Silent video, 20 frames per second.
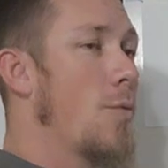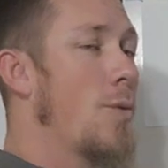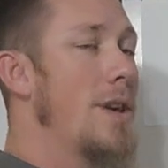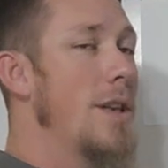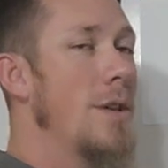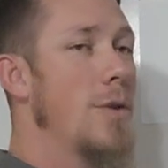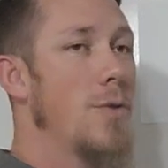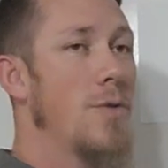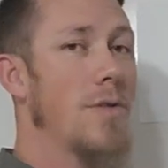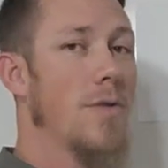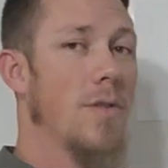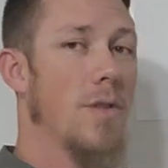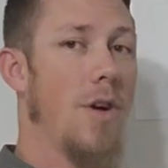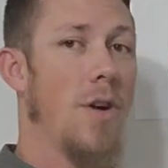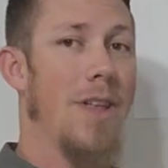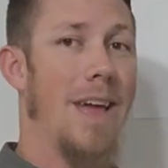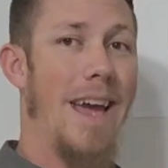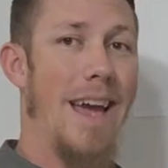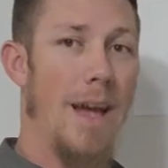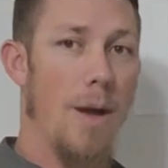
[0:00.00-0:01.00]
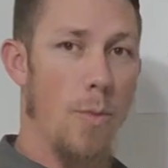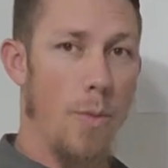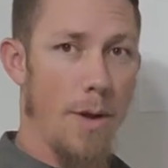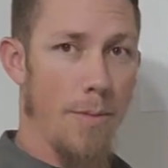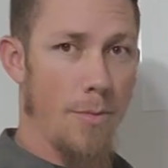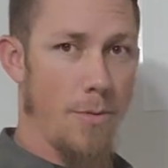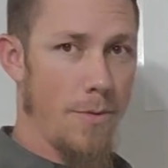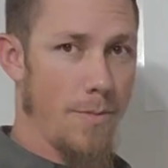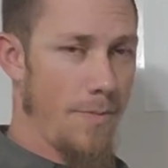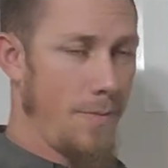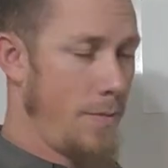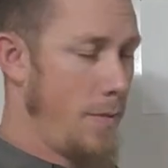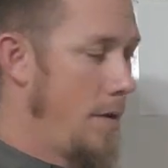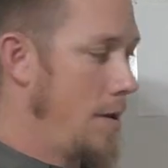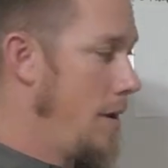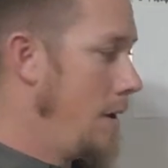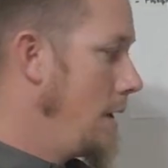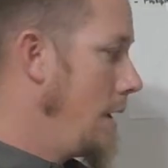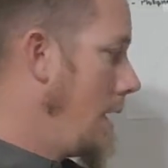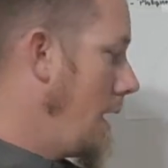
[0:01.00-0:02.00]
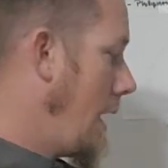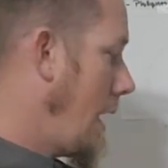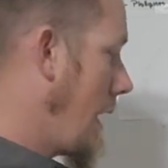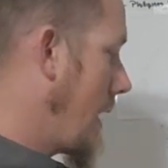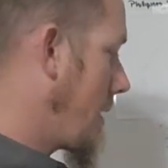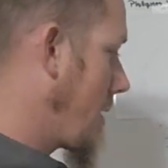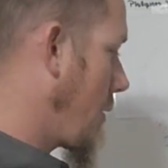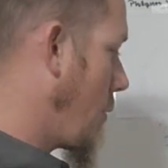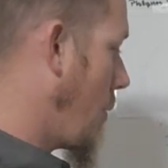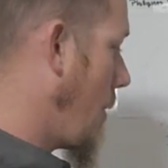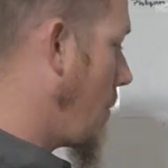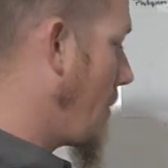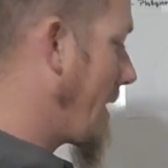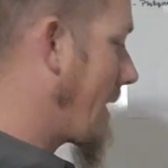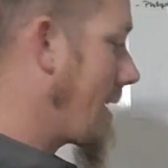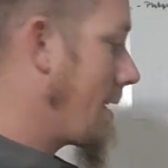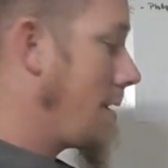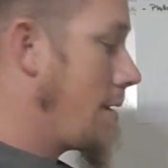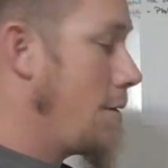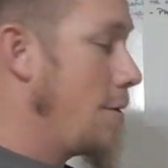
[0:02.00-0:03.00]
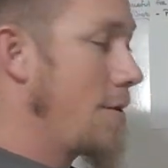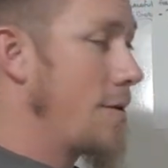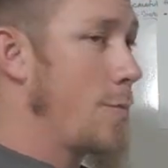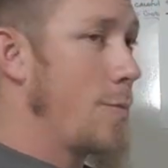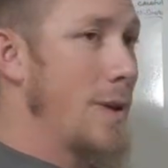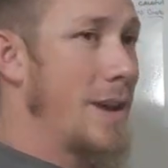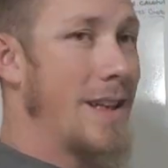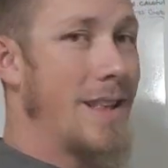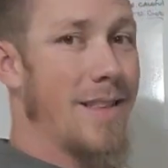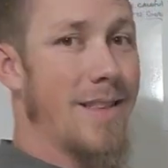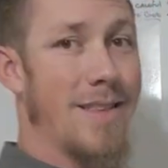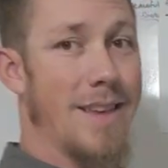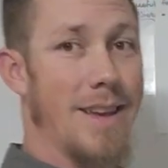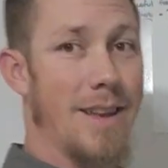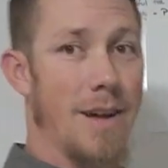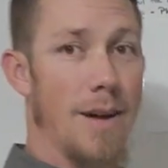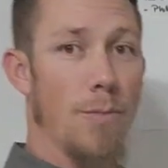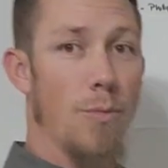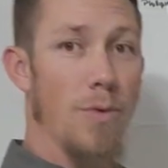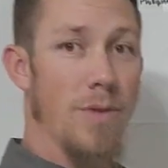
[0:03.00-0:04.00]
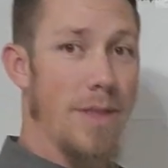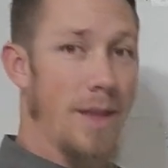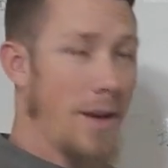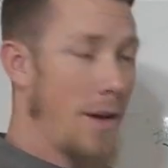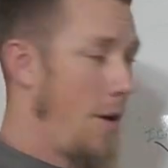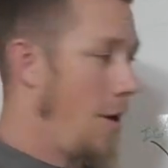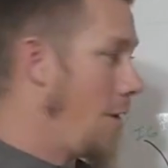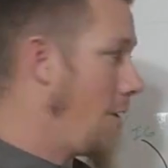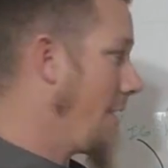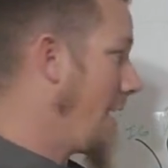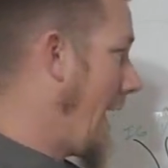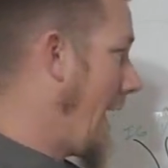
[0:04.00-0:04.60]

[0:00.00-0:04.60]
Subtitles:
we use is called Aweber. And so what we can do is we can set up what they call